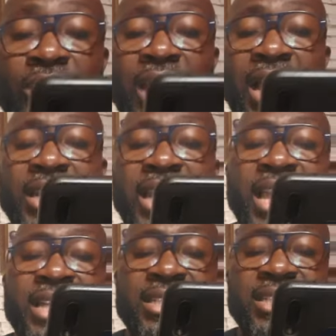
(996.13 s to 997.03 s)
and
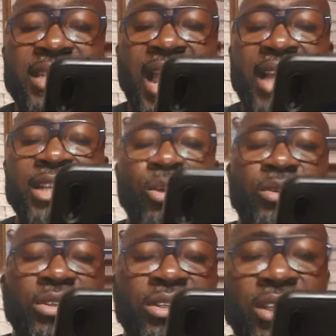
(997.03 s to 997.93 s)

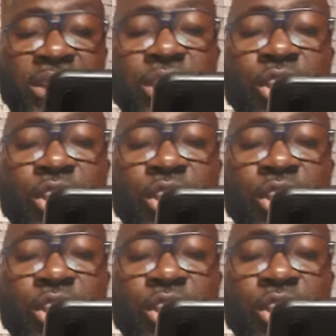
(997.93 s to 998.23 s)
NCIWC